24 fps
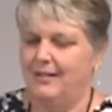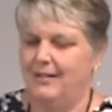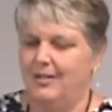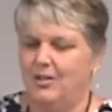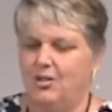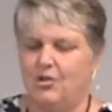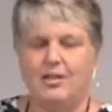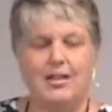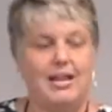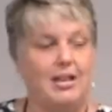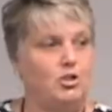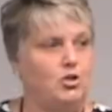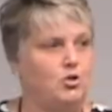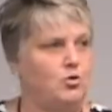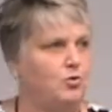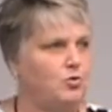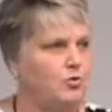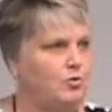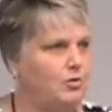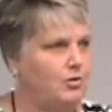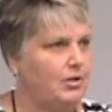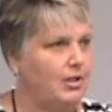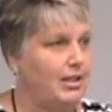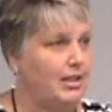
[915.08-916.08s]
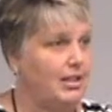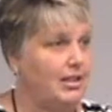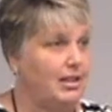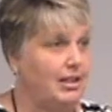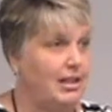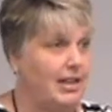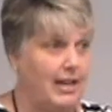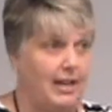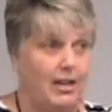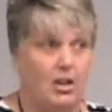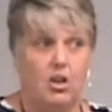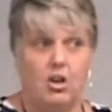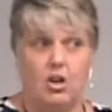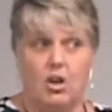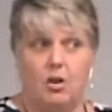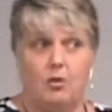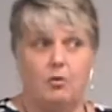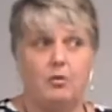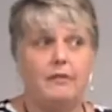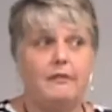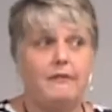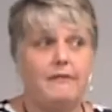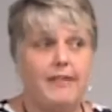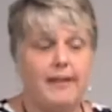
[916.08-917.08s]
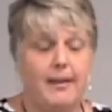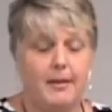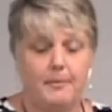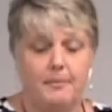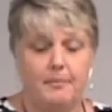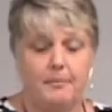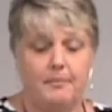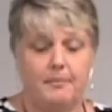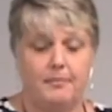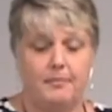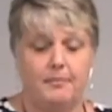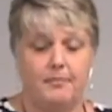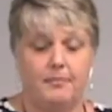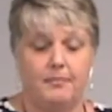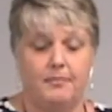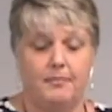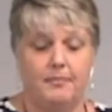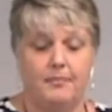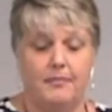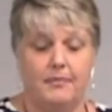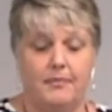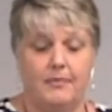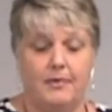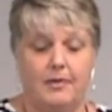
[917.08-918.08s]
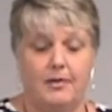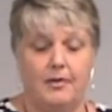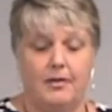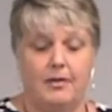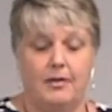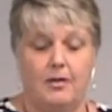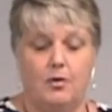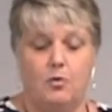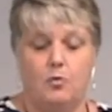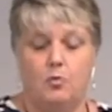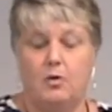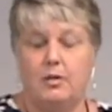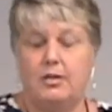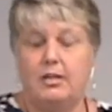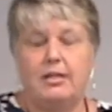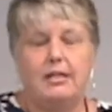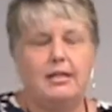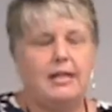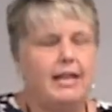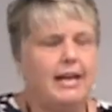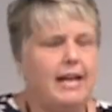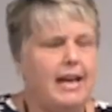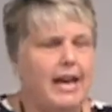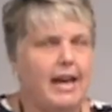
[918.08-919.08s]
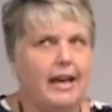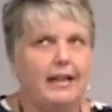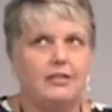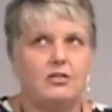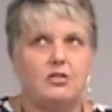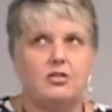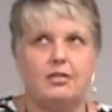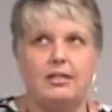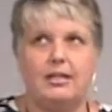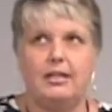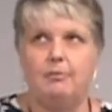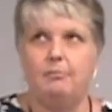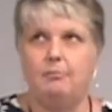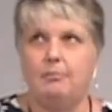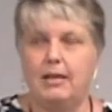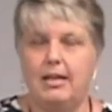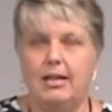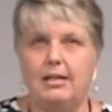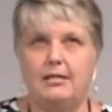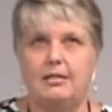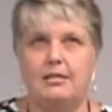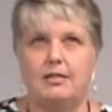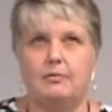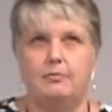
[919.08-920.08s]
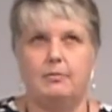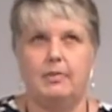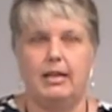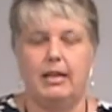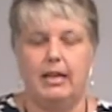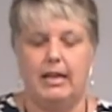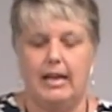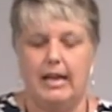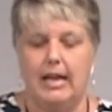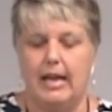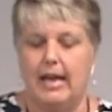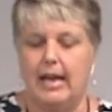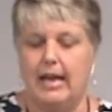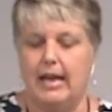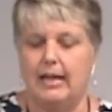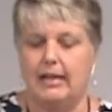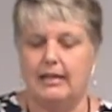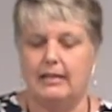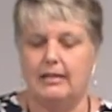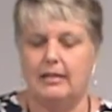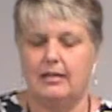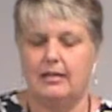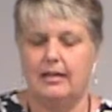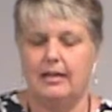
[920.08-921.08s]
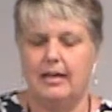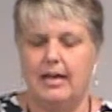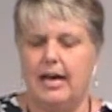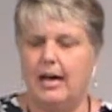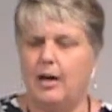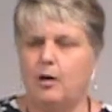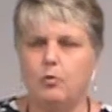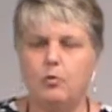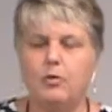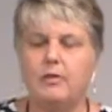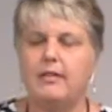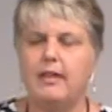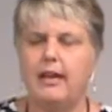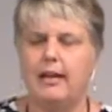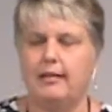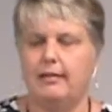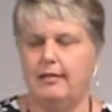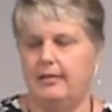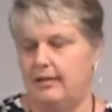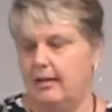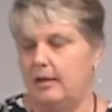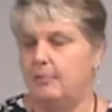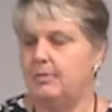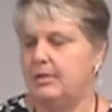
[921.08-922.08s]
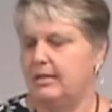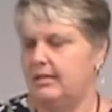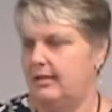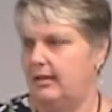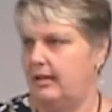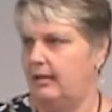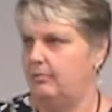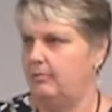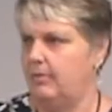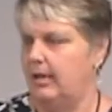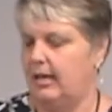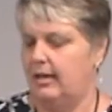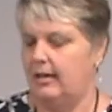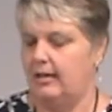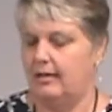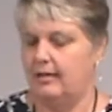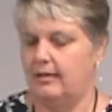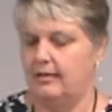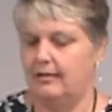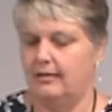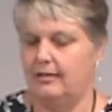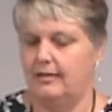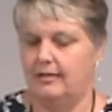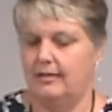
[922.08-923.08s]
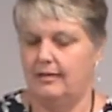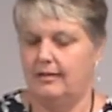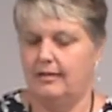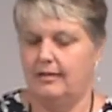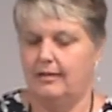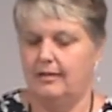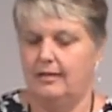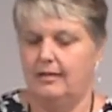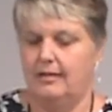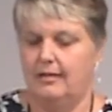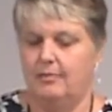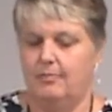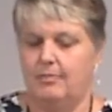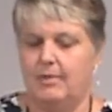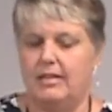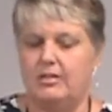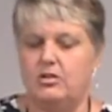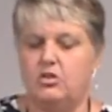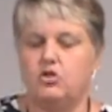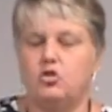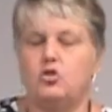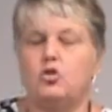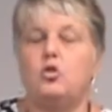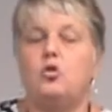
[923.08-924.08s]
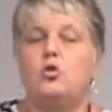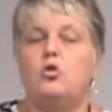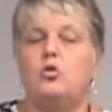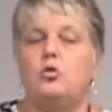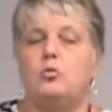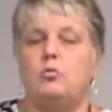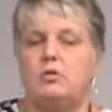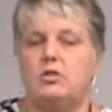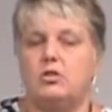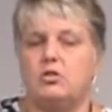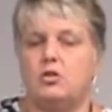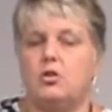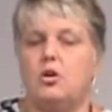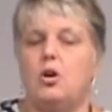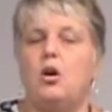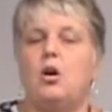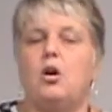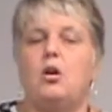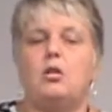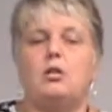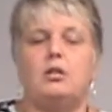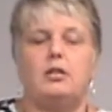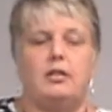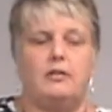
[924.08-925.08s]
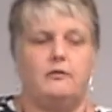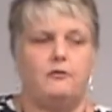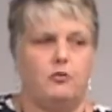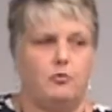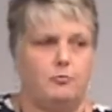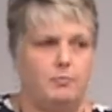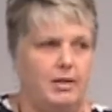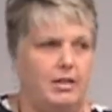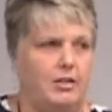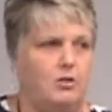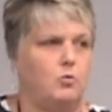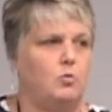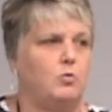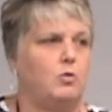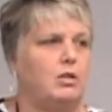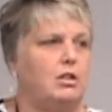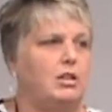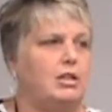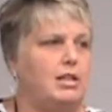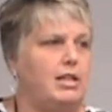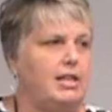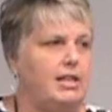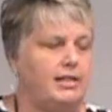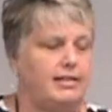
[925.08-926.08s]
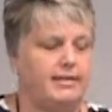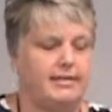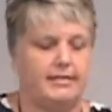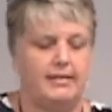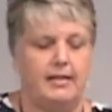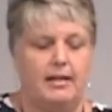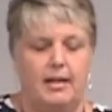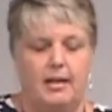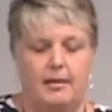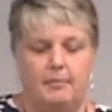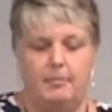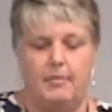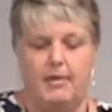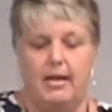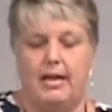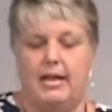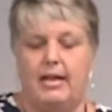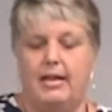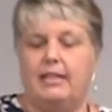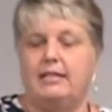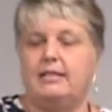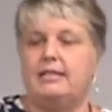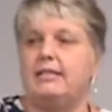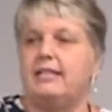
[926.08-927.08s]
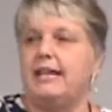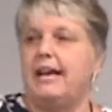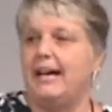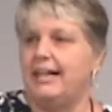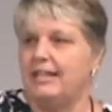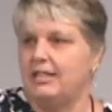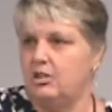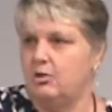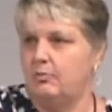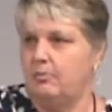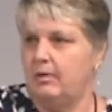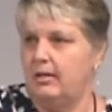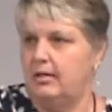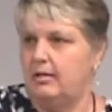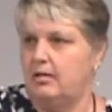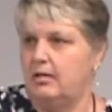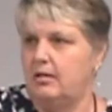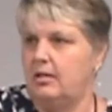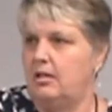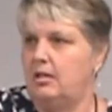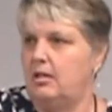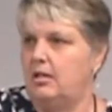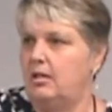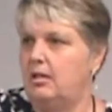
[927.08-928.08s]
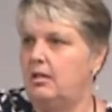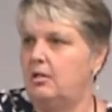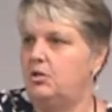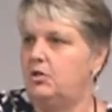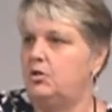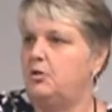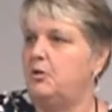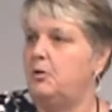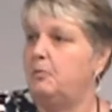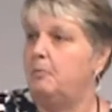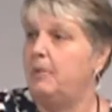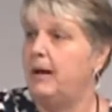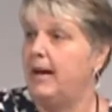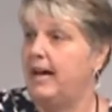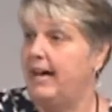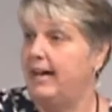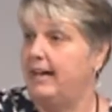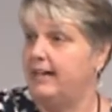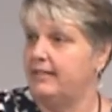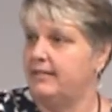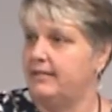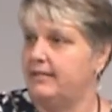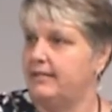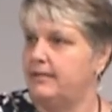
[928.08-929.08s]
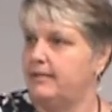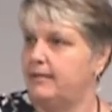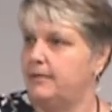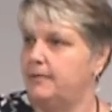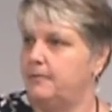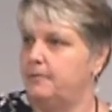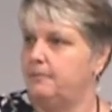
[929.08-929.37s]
Could I truly let go of them? What did they actually mean to me, and how were they limiting me? My soul was calling for me to release my attachment to the past.